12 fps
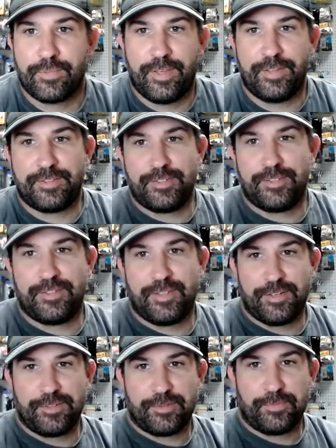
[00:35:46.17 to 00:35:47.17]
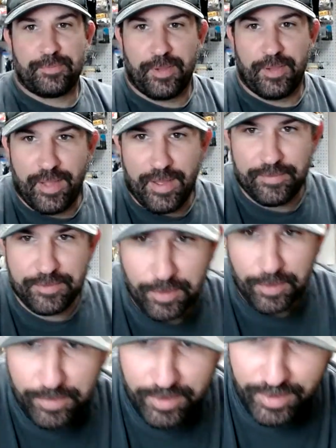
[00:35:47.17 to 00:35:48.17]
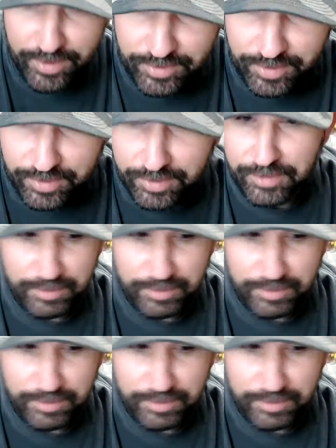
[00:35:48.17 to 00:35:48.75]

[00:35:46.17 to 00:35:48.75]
Kids these days just want a live scope classic.